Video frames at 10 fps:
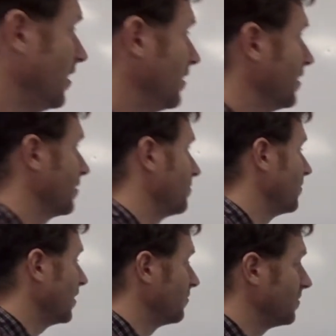I think I
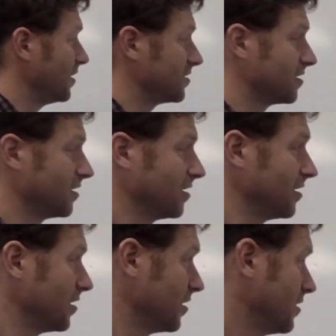might have made his
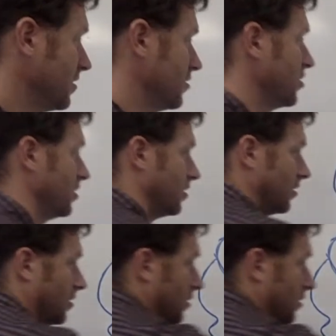chin a little